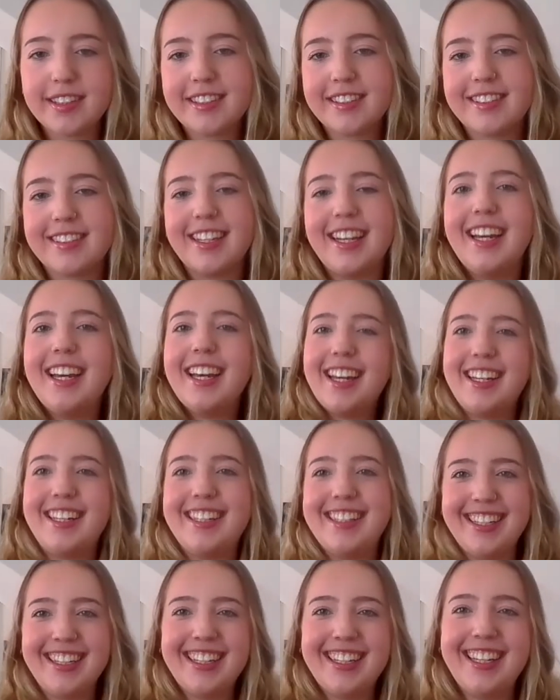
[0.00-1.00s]
Yes, we're
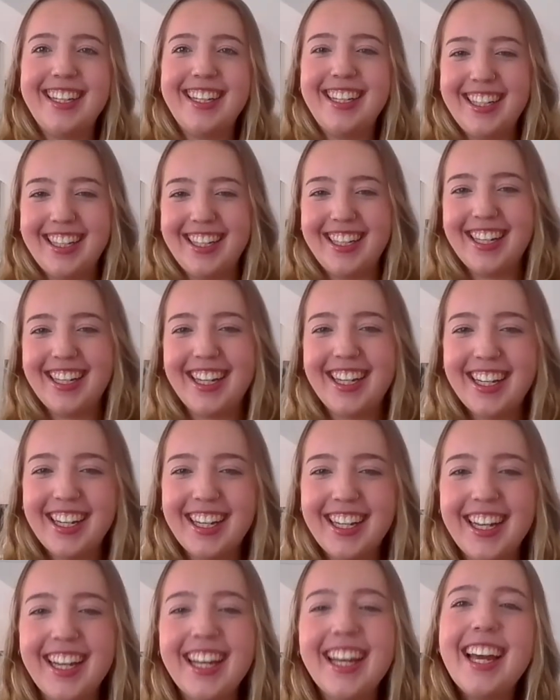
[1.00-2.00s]
hoping to be in person
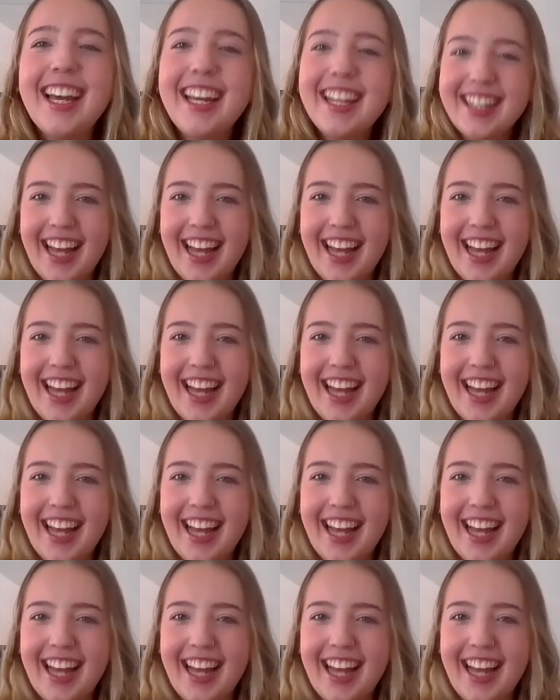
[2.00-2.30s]
next week,